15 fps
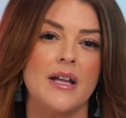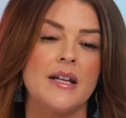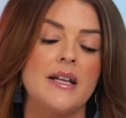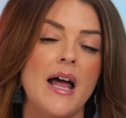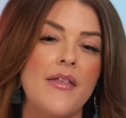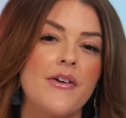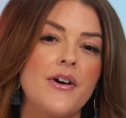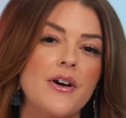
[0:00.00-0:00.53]

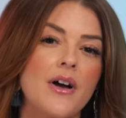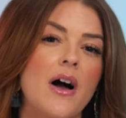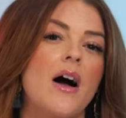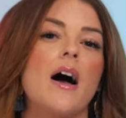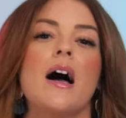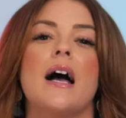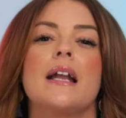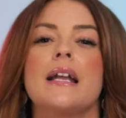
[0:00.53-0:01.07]
Another
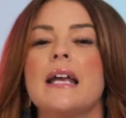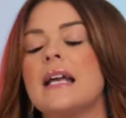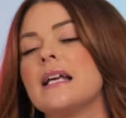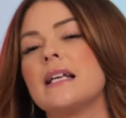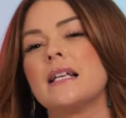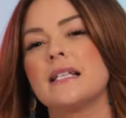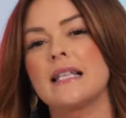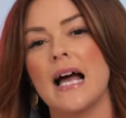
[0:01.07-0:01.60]
con
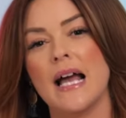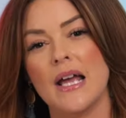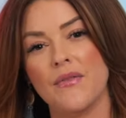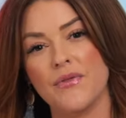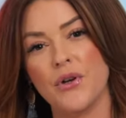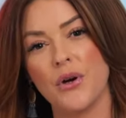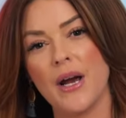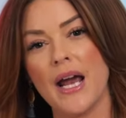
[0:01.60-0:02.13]
is that
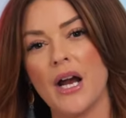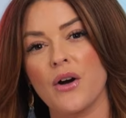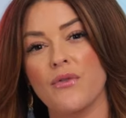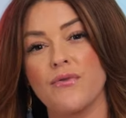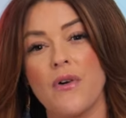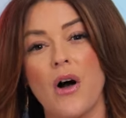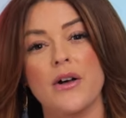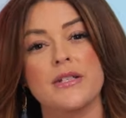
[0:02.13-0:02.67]
if your hair
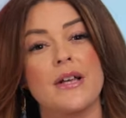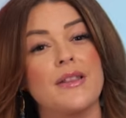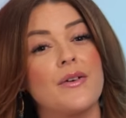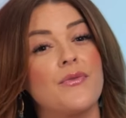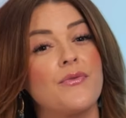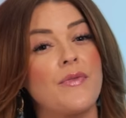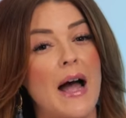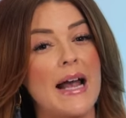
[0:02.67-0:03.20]
falls on the
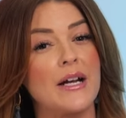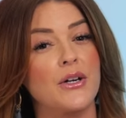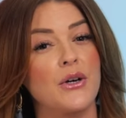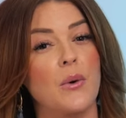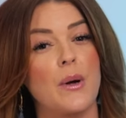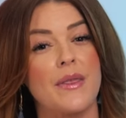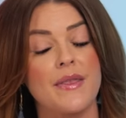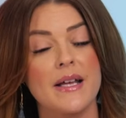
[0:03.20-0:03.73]
finer
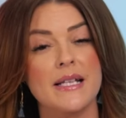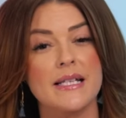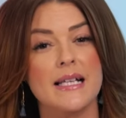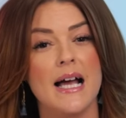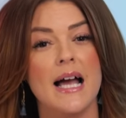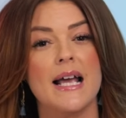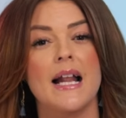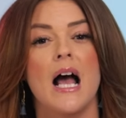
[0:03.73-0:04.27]
or thin
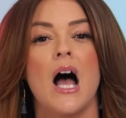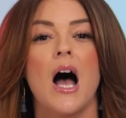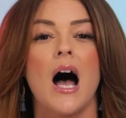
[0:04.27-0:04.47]
side,